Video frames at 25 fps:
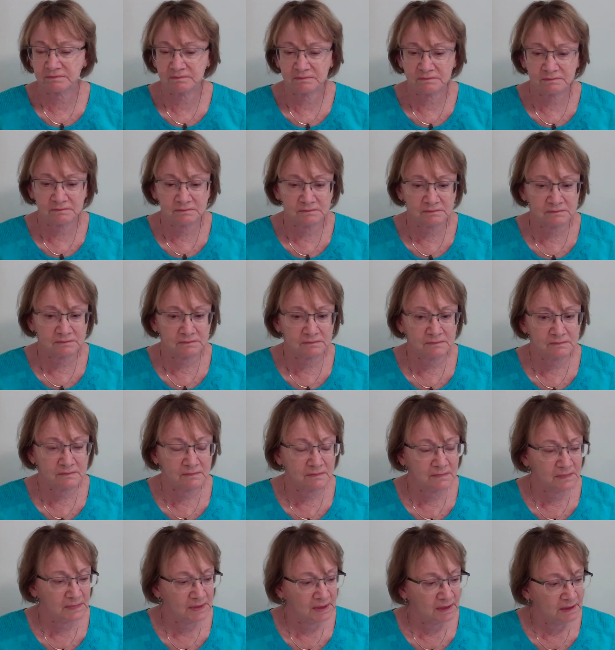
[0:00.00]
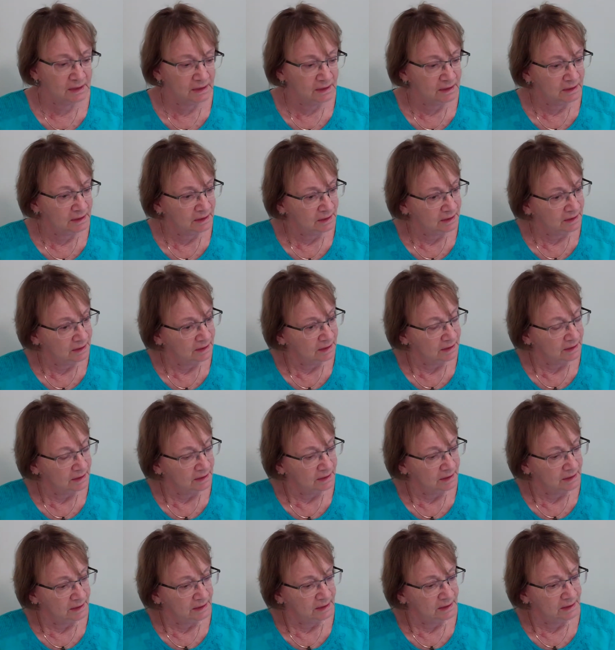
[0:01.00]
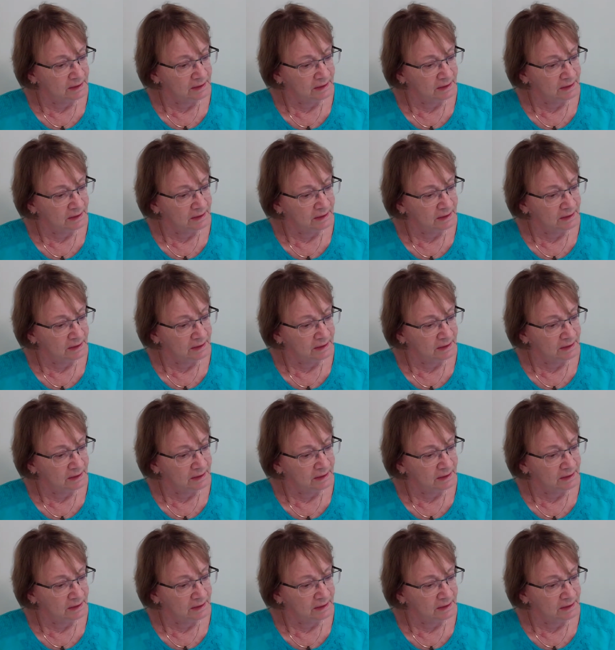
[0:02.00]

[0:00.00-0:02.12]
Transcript: [no speech]